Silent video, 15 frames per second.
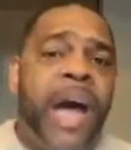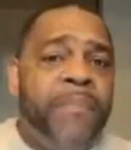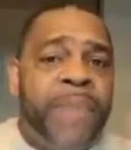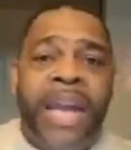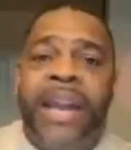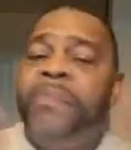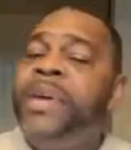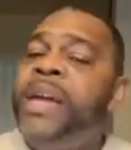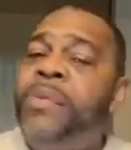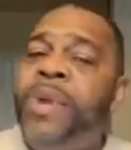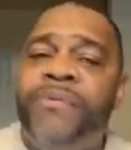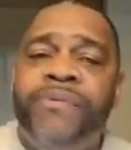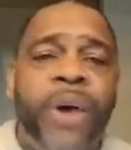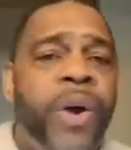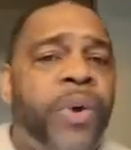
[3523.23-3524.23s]
I mean, I'm here
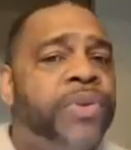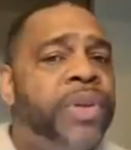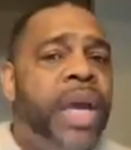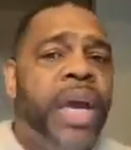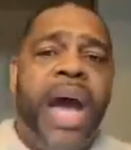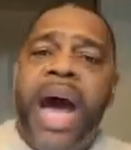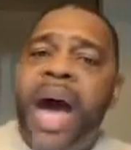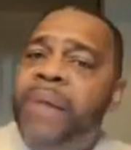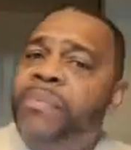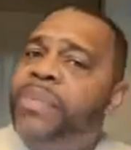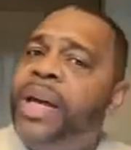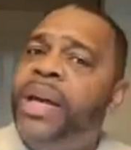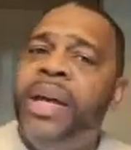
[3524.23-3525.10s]
with folks. I'm,